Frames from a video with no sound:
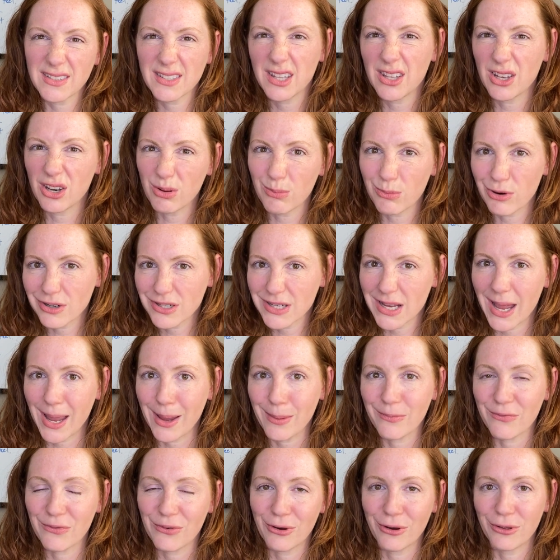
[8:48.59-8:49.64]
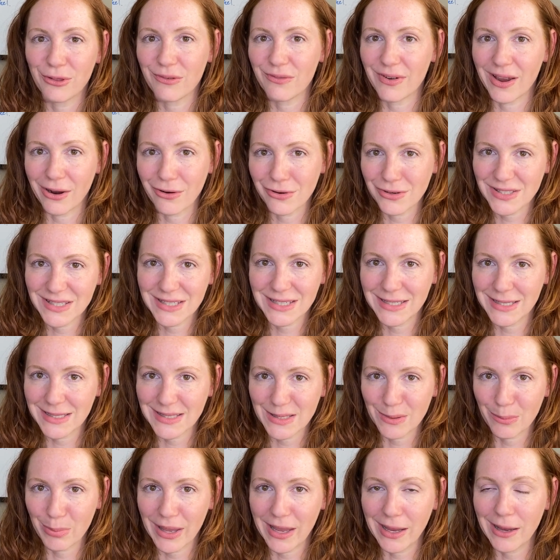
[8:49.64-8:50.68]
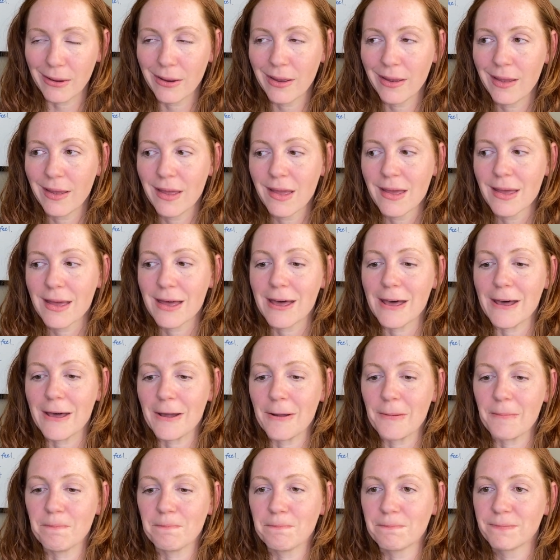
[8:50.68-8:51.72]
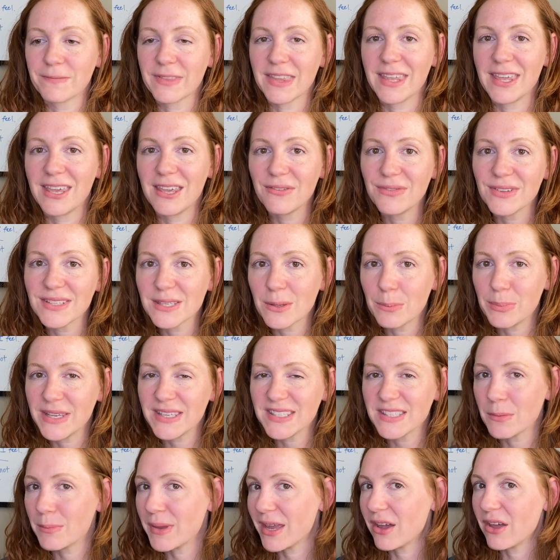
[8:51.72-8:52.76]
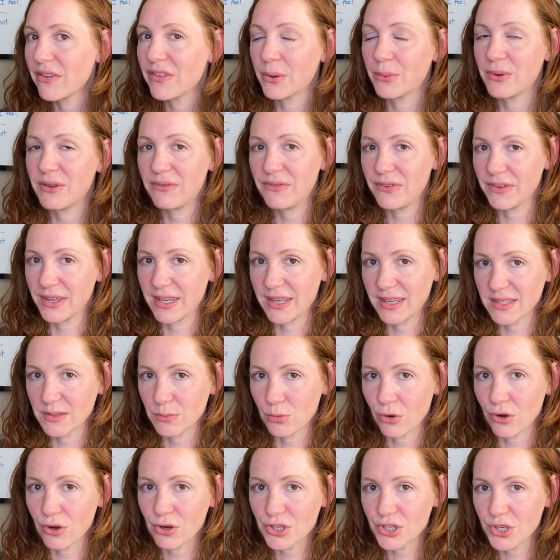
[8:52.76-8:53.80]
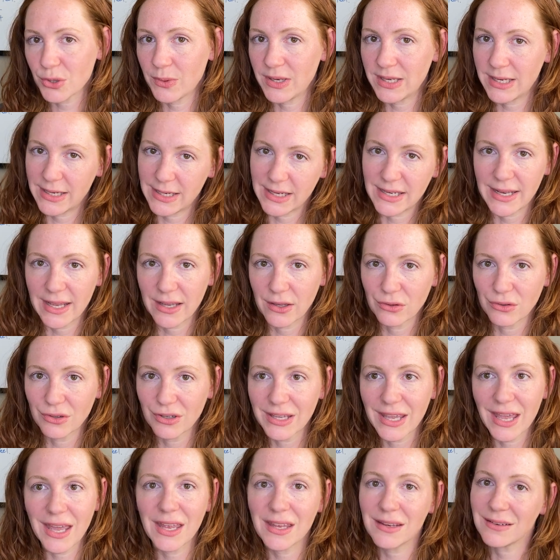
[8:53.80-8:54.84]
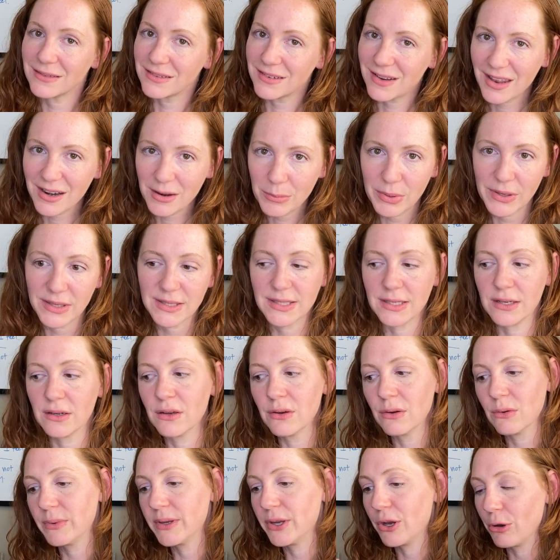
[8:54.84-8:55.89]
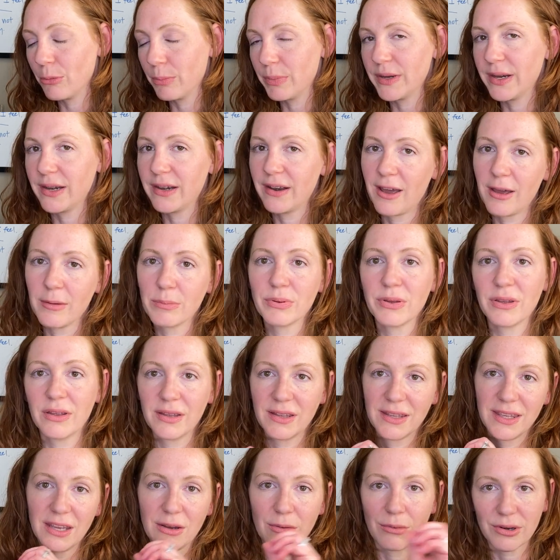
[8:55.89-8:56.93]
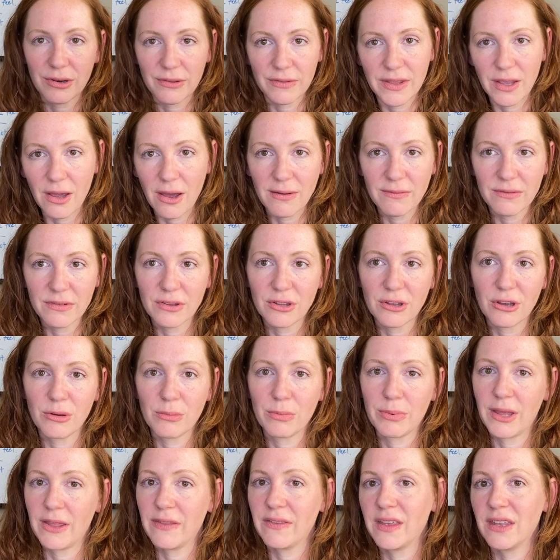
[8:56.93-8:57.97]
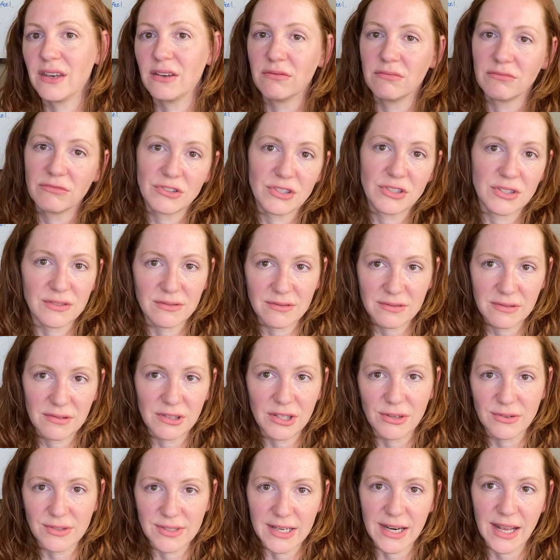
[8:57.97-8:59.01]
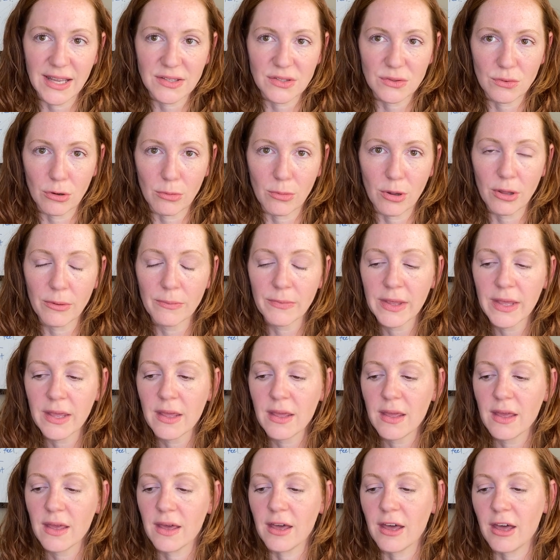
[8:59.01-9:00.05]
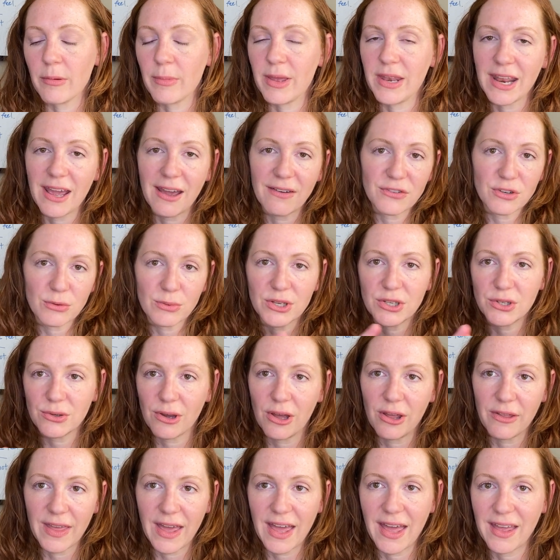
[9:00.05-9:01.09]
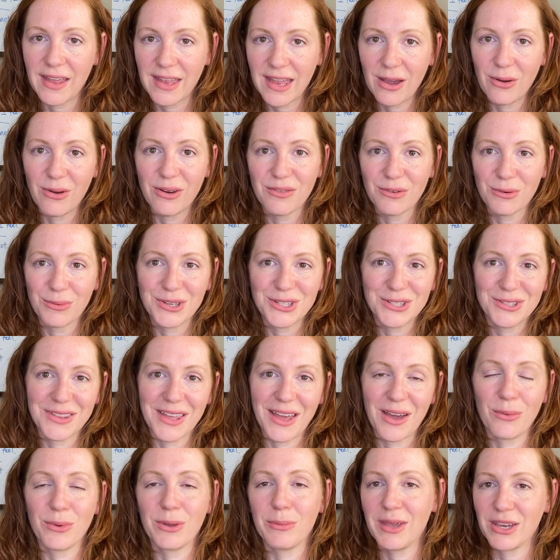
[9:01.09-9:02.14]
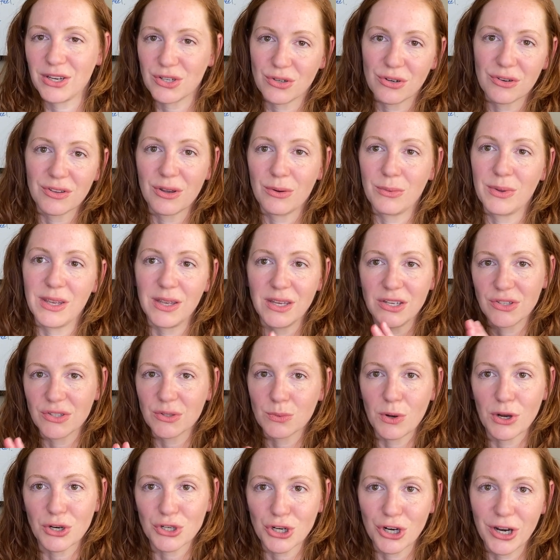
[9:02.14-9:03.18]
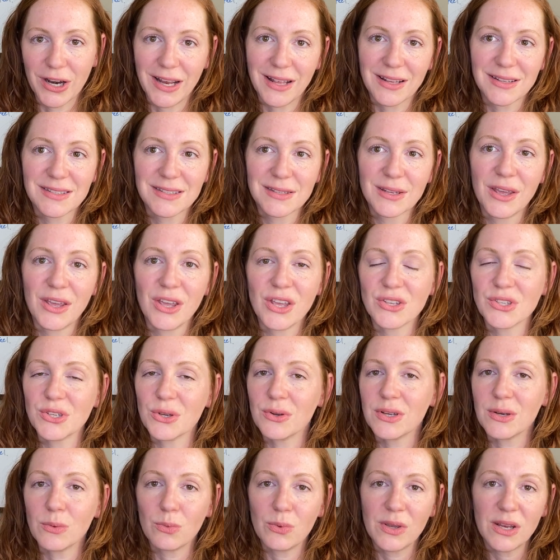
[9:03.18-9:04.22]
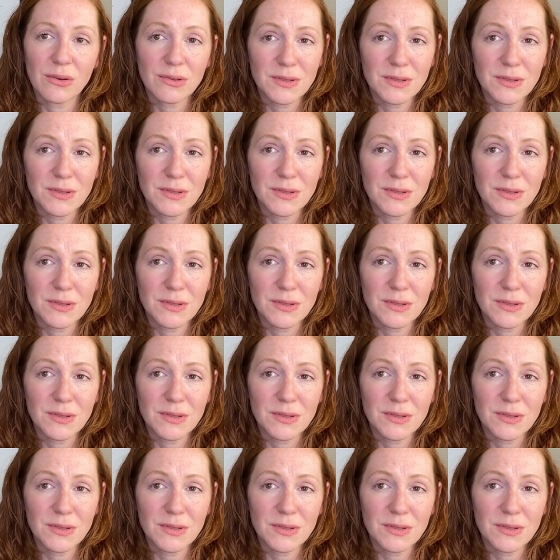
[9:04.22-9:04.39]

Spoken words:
a little more time for the virus to dissipate. If it's a piece of mail that we feel like is more urgent, we need to take a look at, not a big deal. We open it up, get rid of the envelope, and then just use it as normal. And after we do all that, however we do that, we make sure that we just wash our hands. So we don't